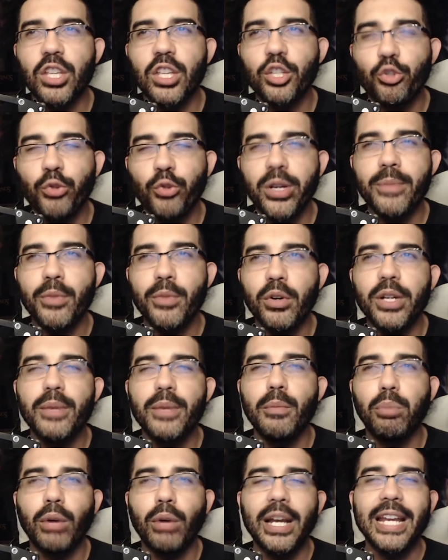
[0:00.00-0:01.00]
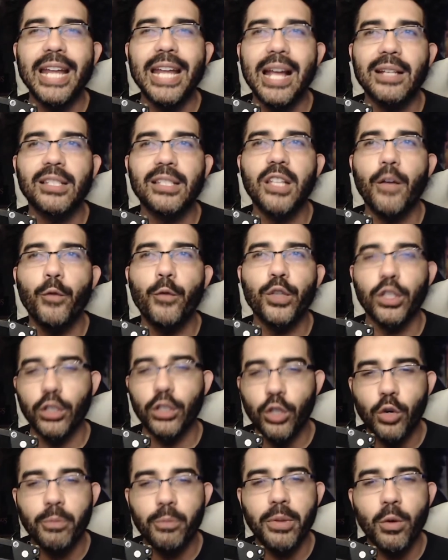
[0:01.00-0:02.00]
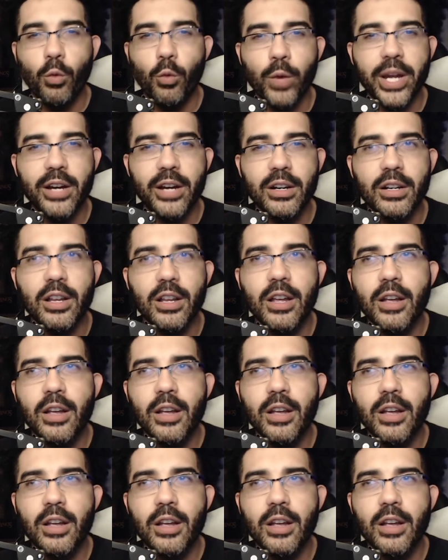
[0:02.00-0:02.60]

Dreamer and Brainiac stuff was a little bit weird